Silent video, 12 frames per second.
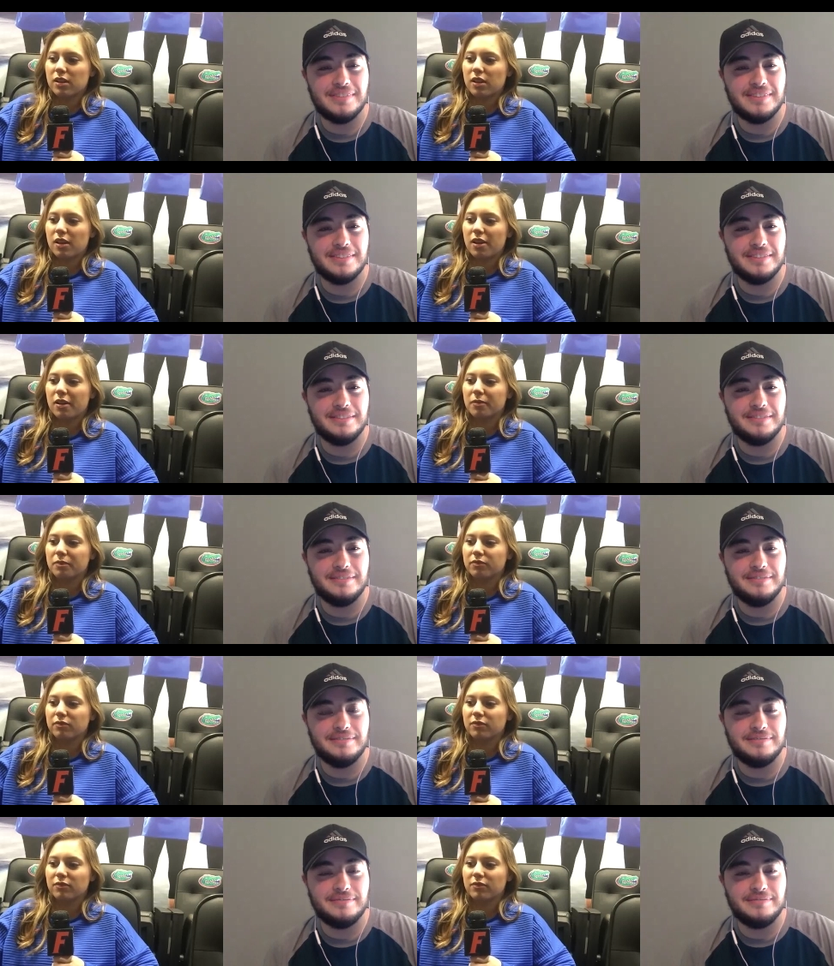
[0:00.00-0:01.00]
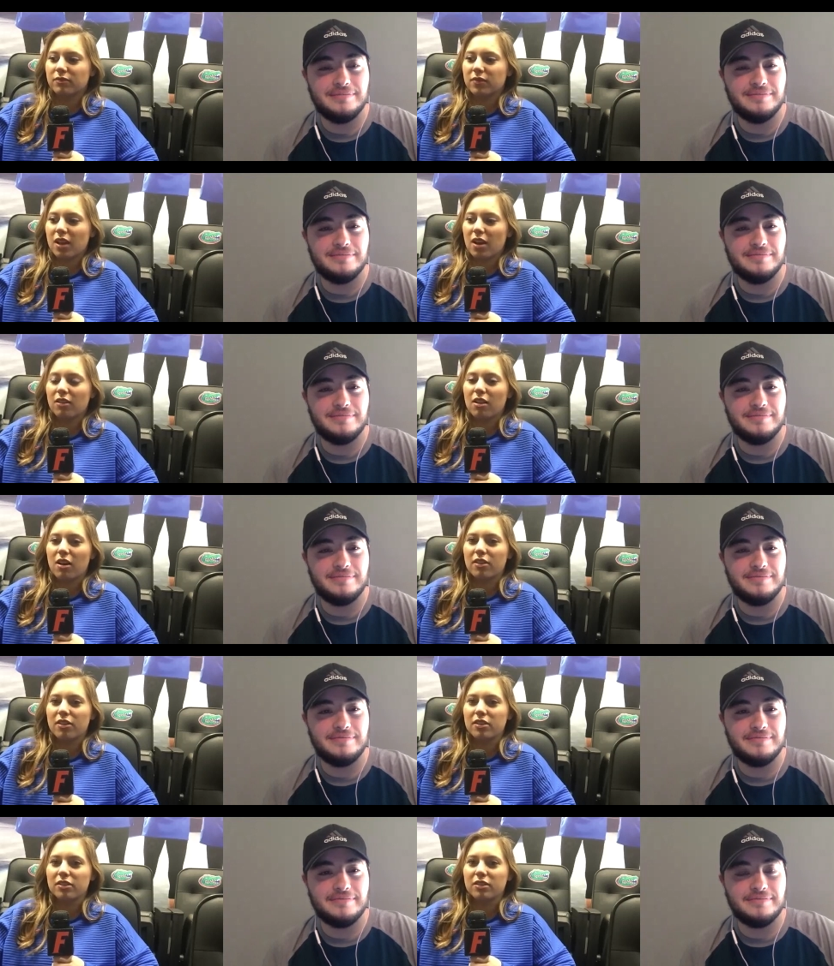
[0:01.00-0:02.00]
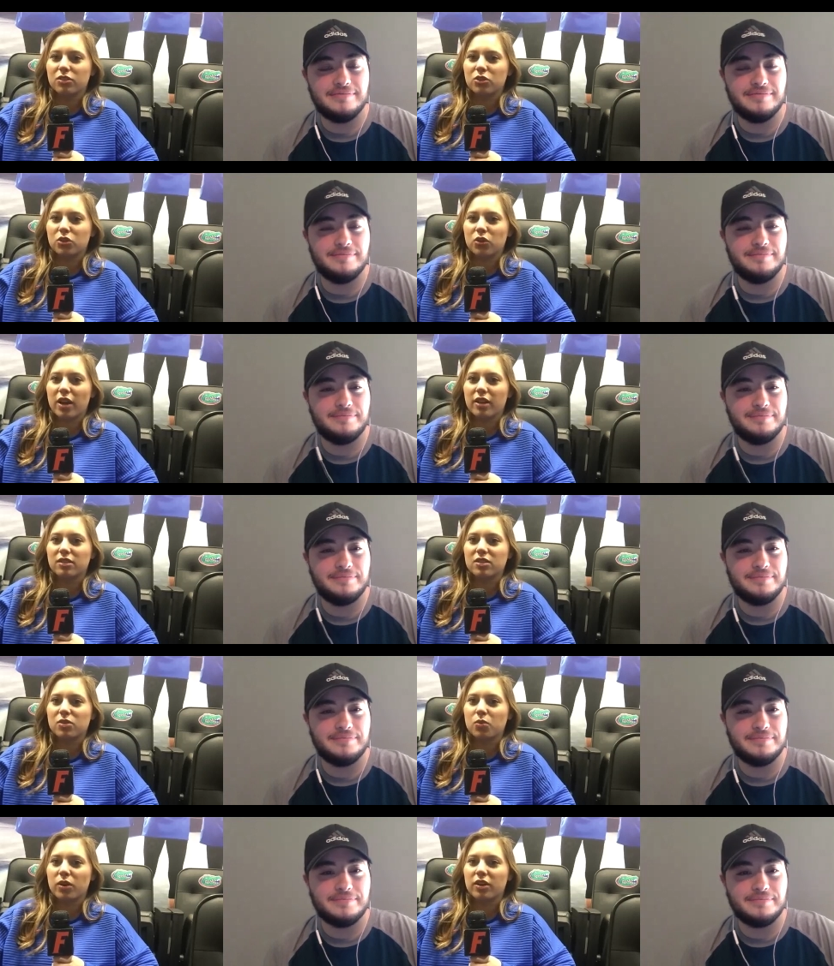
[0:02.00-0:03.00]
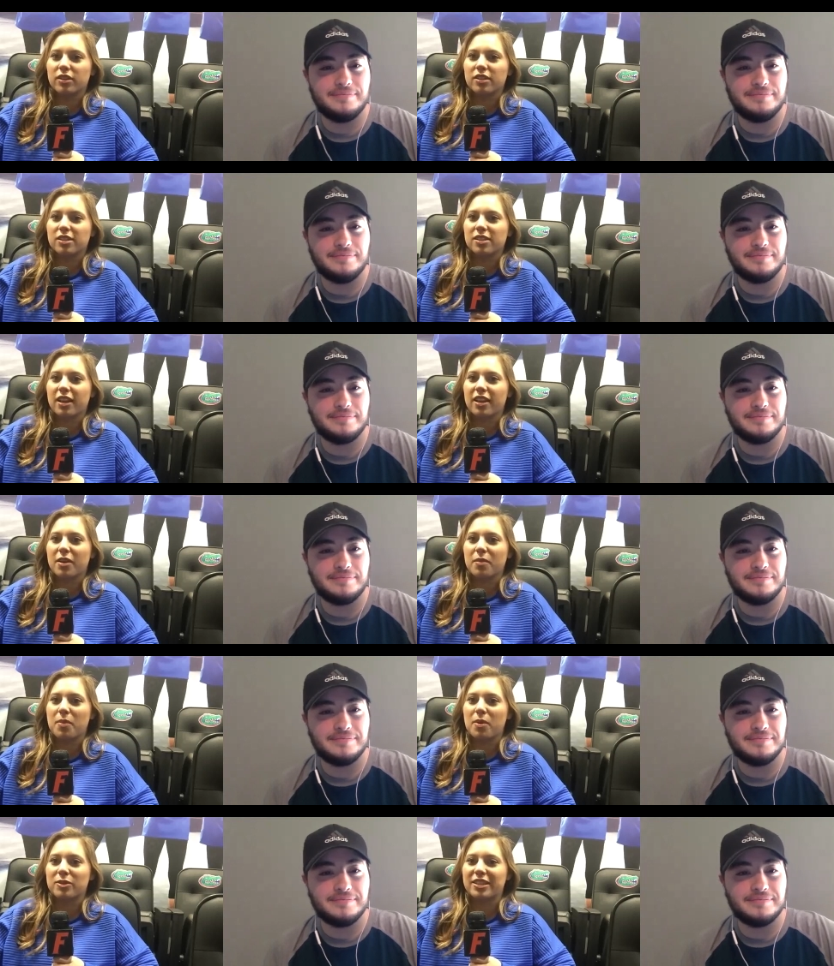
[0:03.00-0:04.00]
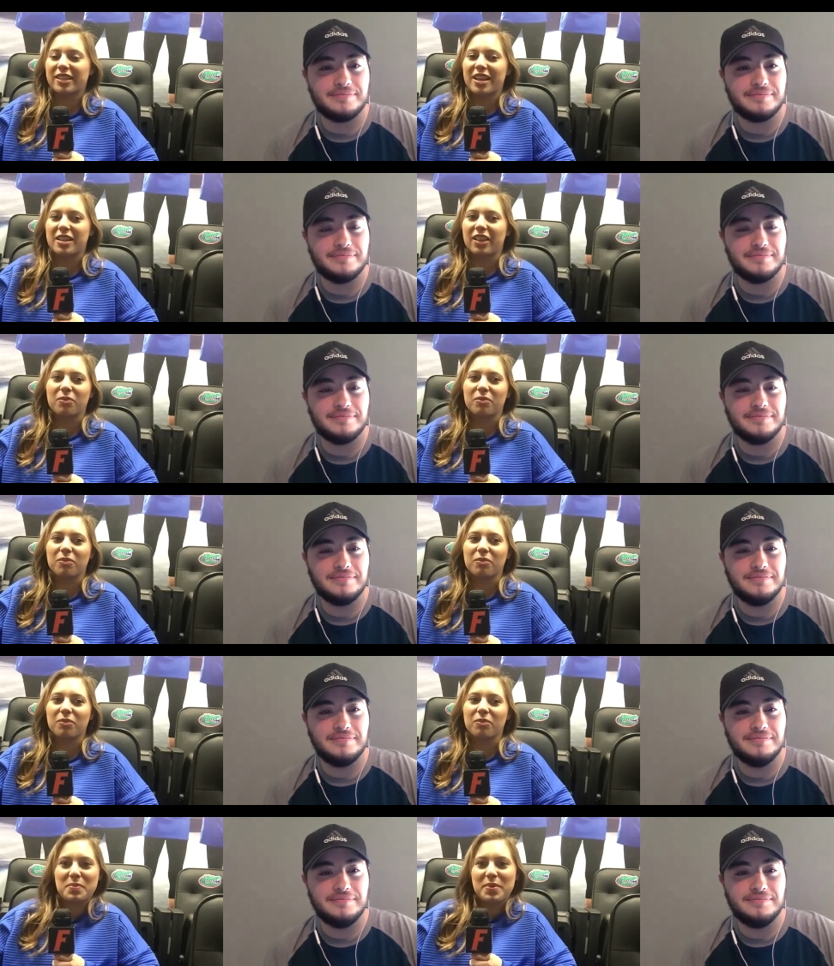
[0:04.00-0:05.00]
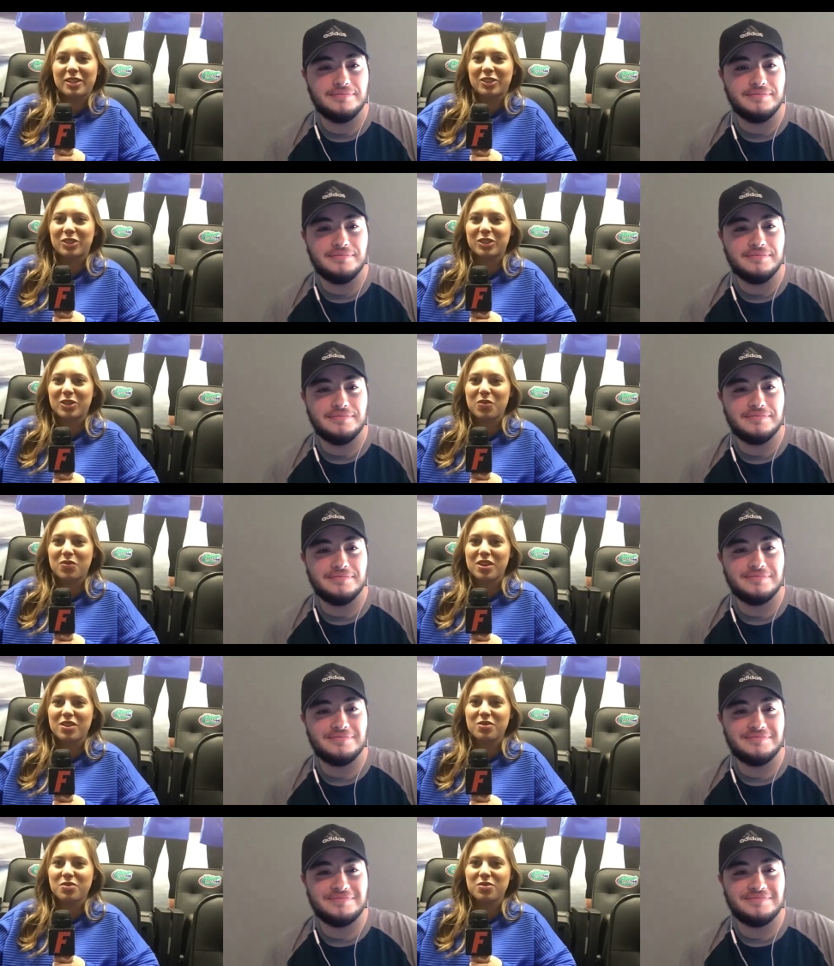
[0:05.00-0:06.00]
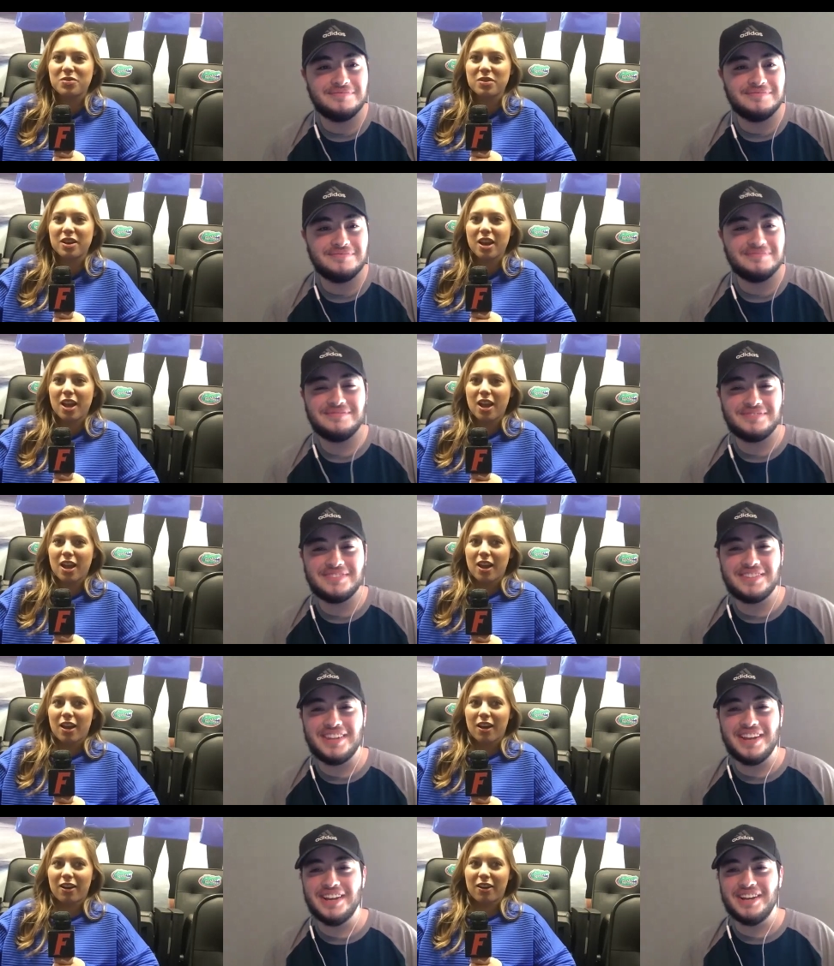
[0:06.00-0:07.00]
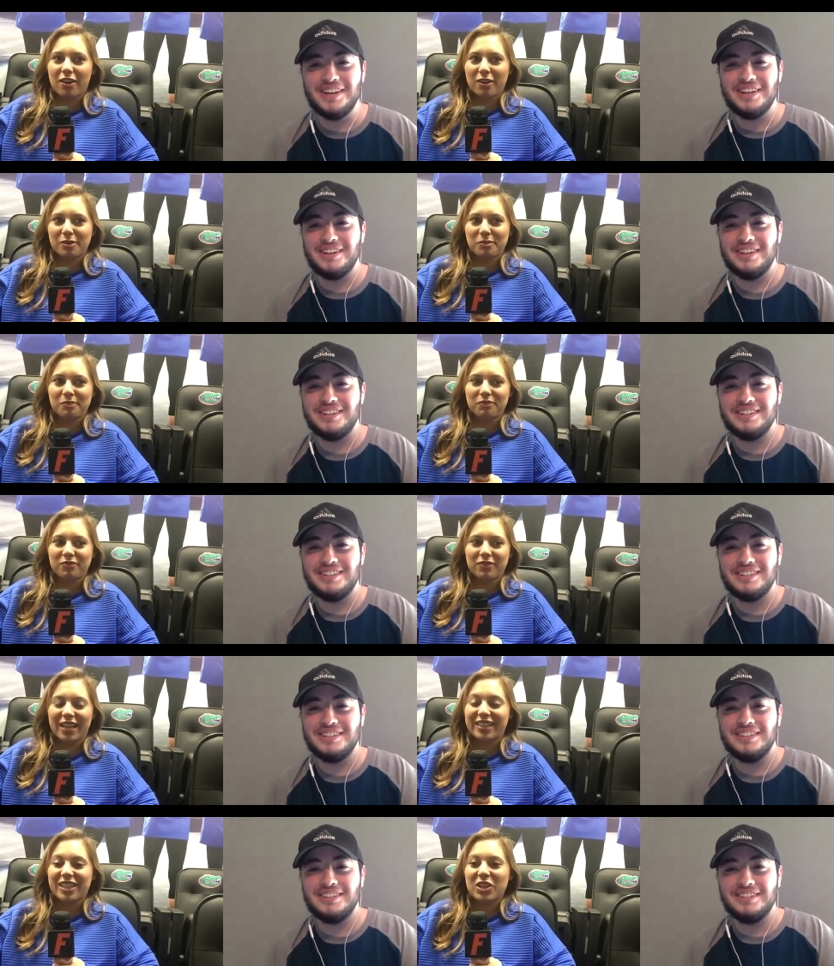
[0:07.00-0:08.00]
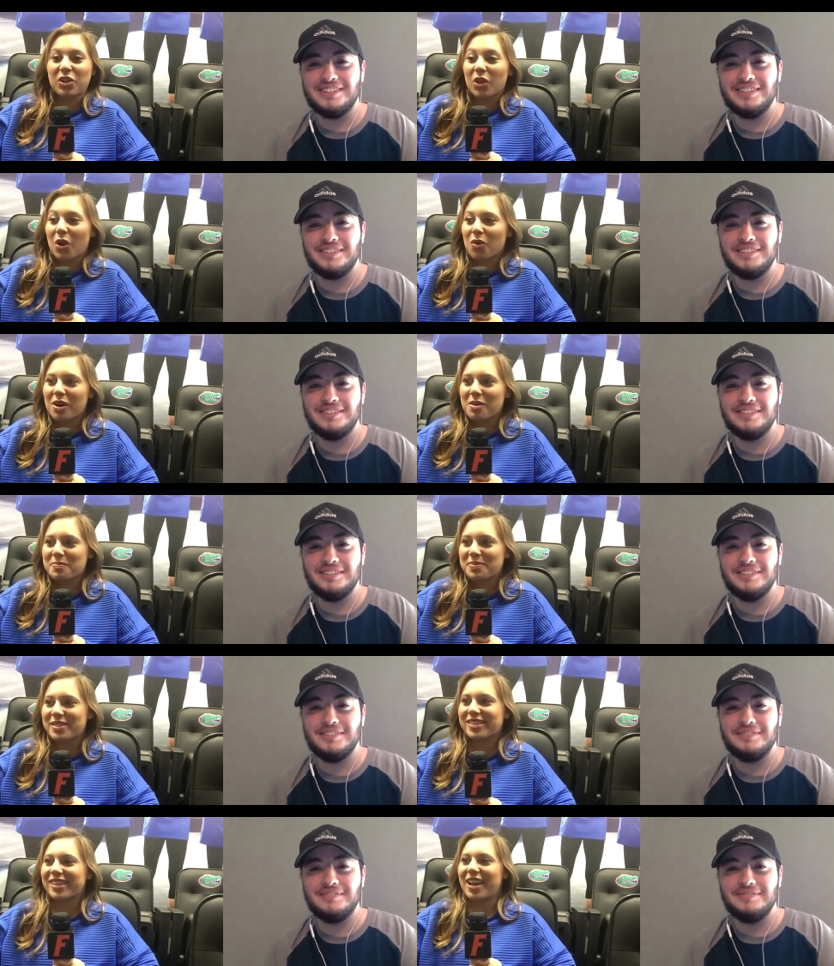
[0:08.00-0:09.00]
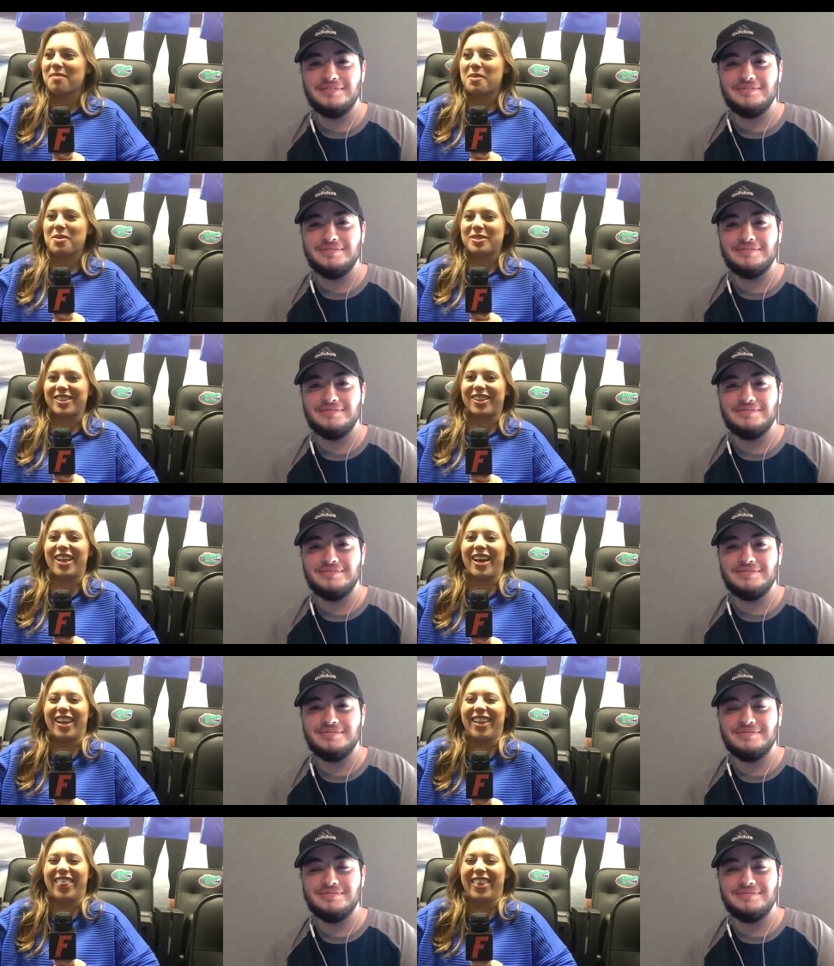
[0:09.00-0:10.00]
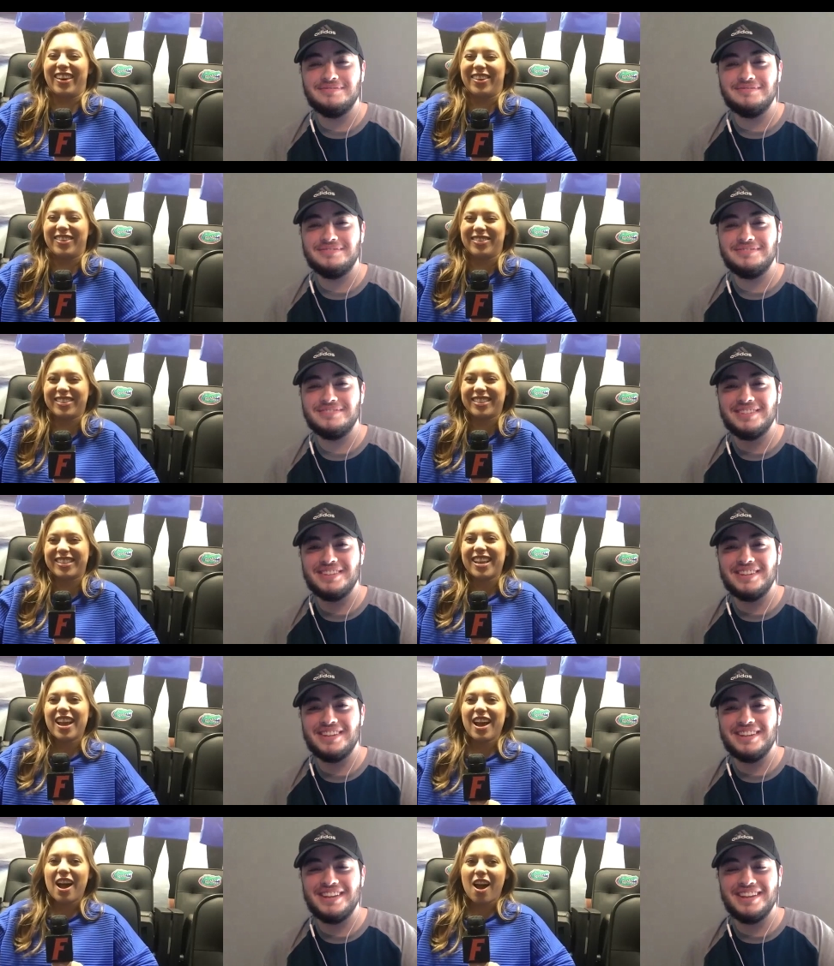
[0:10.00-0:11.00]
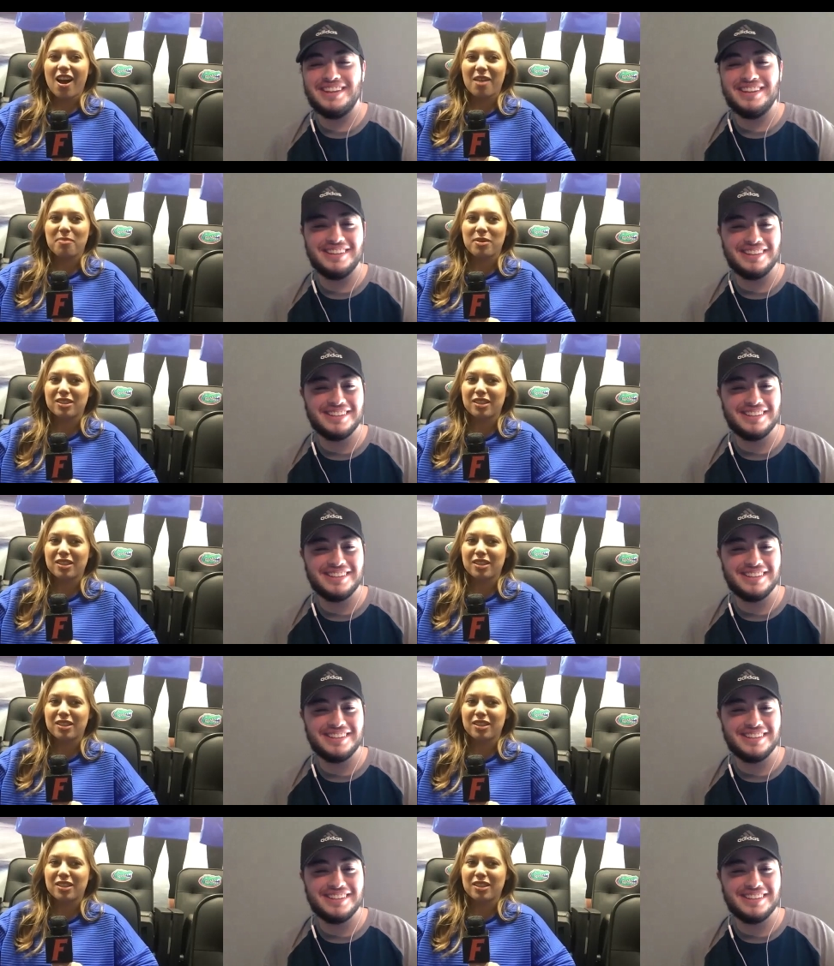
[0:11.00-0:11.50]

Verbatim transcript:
Speaker 1: a lot of the trends where it's like posting like baby pictures of you, like the glow ups. I post a lot of those. I post a